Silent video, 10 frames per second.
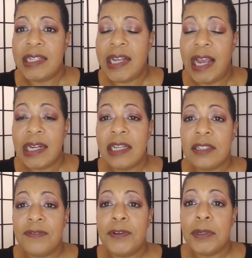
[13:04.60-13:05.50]
I need
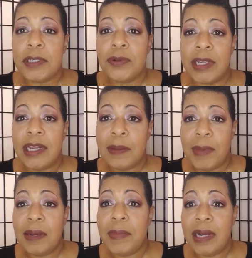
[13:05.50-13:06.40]
to focus on getting
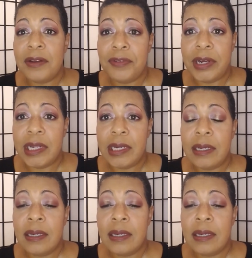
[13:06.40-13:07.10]
my mind right